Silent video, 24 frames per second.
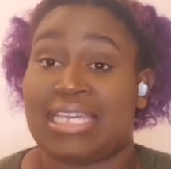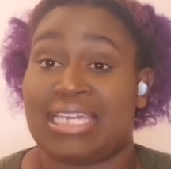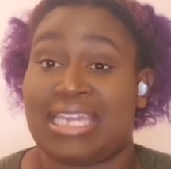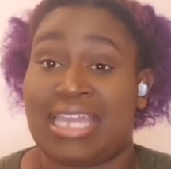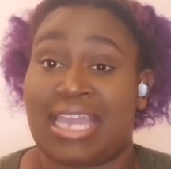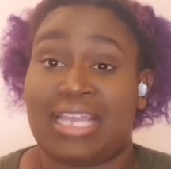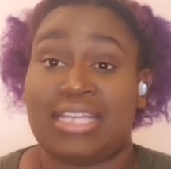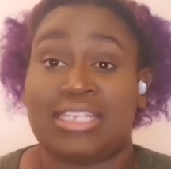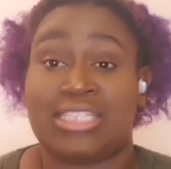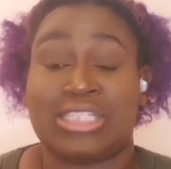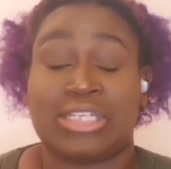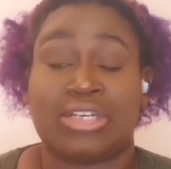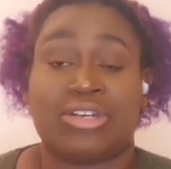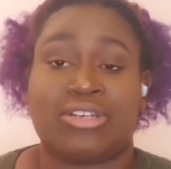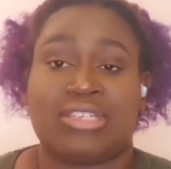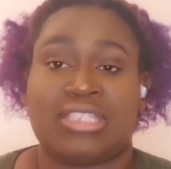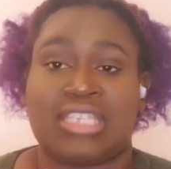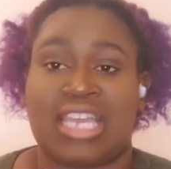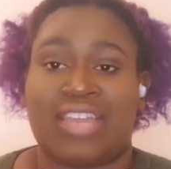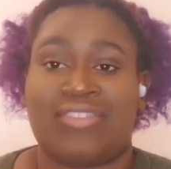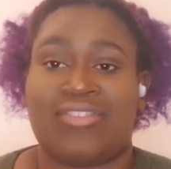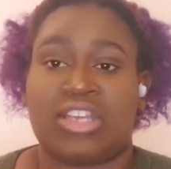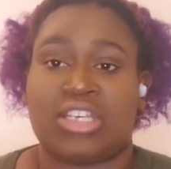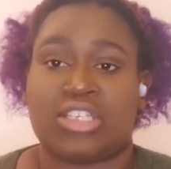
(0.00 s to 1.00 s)
to your
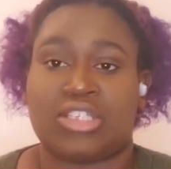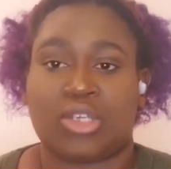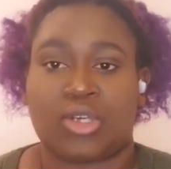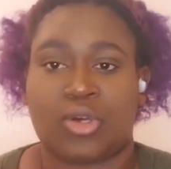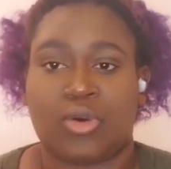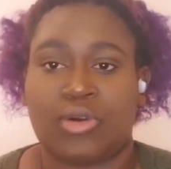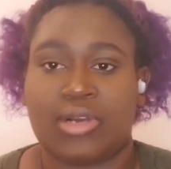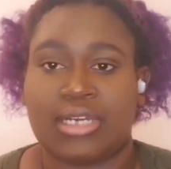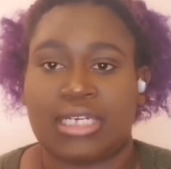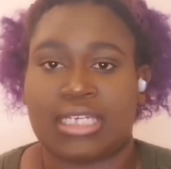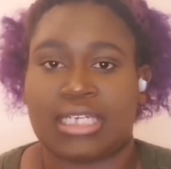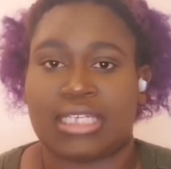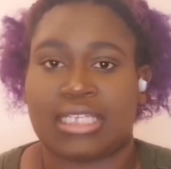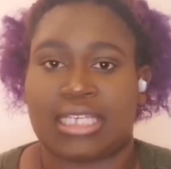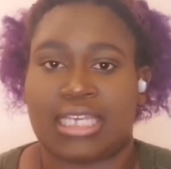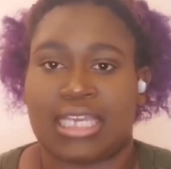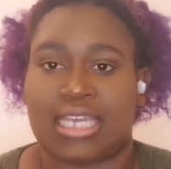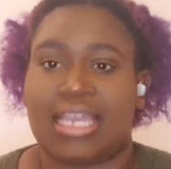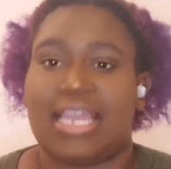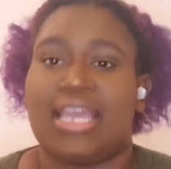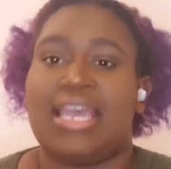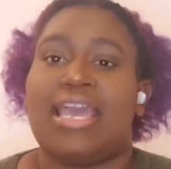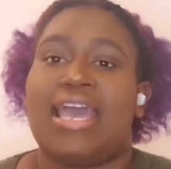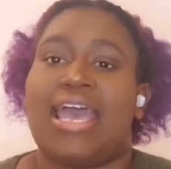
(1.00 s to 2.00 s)
savings accordingly,
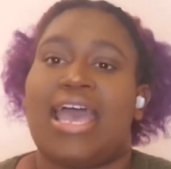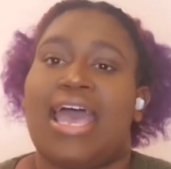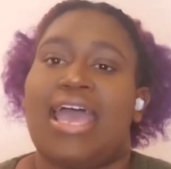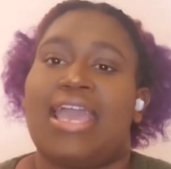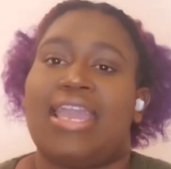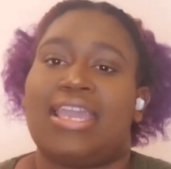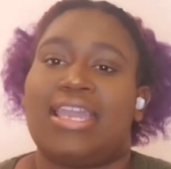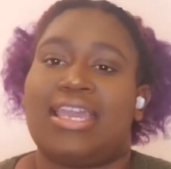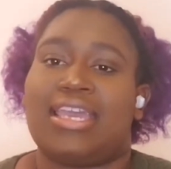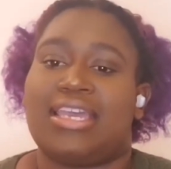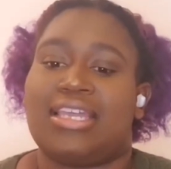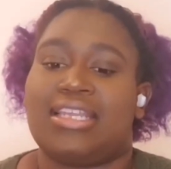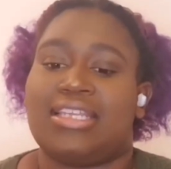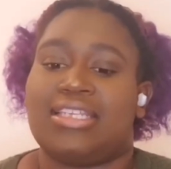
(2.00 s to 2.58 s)
and